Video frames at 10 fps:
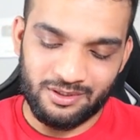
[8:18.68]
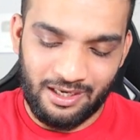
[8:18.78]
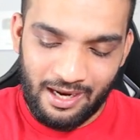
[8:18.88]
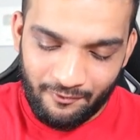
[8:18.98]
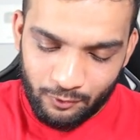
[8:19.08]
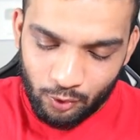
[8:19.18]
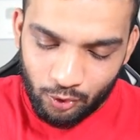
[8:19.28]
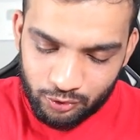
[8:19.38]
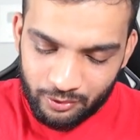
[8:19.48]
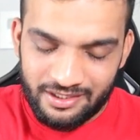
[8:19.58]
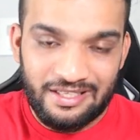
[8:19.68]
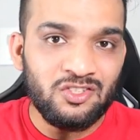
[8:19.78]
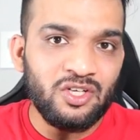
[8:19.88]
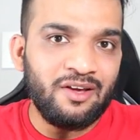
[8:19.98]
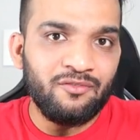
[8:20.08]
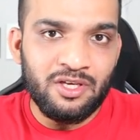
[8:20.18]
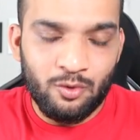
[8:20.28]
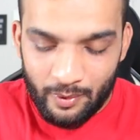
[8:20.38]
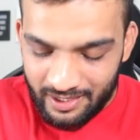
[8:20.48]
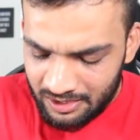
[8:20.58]
because I'll have to go through each and every
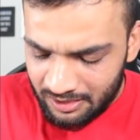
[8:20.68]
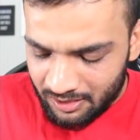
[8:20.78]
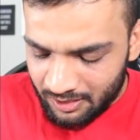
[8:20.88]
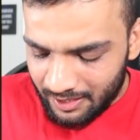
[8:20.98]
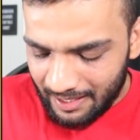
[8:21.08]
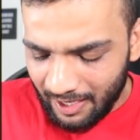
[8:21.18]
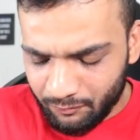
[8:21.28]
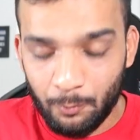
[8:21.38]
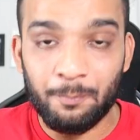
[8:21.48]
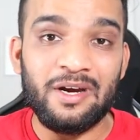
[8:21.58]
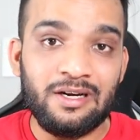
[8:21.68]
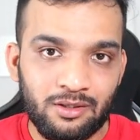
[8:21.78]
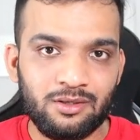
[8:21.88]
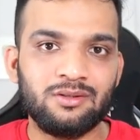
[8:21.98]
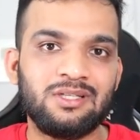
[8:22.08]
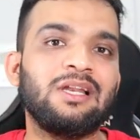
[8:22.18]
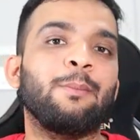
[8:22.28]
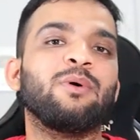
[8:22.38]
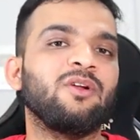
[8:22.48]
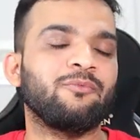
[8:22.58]
query. I have to print the
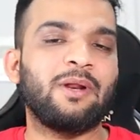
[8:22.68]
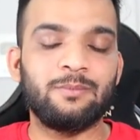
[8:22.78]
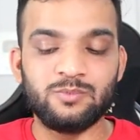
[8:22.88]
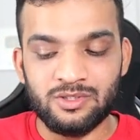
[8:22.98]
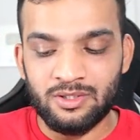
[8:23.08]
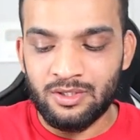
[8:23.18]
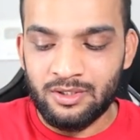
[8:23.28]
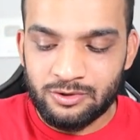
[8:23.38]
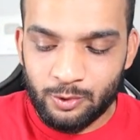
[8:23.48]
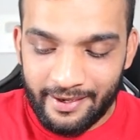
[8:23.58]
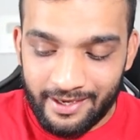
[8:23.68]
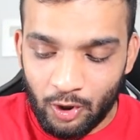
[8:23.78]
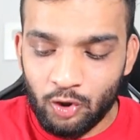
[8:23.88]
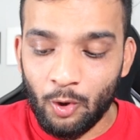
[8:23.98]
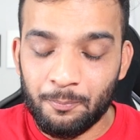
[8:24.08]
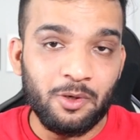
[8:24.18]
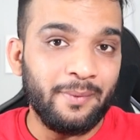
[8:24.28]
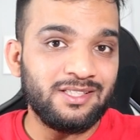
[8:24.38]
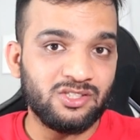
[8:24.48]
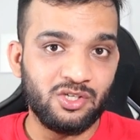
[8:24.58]
number of primes. So I cannot
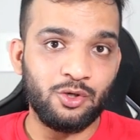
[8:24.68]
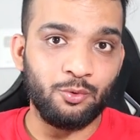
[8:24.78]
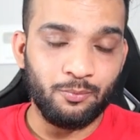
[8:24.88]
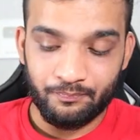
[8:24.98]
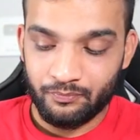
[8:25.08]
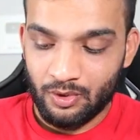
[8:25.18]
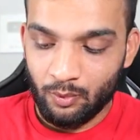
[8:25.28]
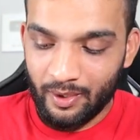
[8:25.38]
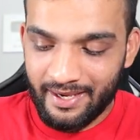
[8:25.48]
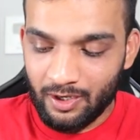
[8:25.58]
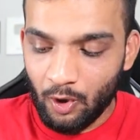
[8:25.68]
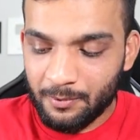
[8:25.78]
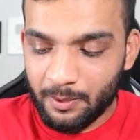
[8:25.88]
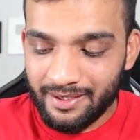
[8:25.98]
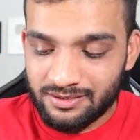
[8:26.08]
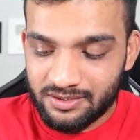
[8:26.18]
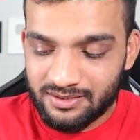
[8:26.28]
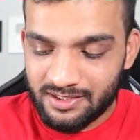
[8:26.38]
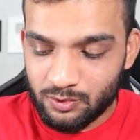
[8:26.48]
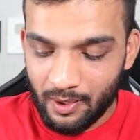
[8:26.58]
optimize Q. What I can optimize
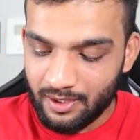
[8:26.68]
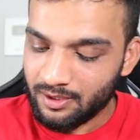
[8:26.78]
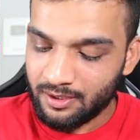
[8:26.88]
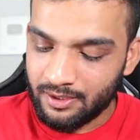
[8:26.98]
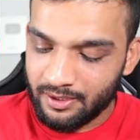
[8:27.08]
is this one.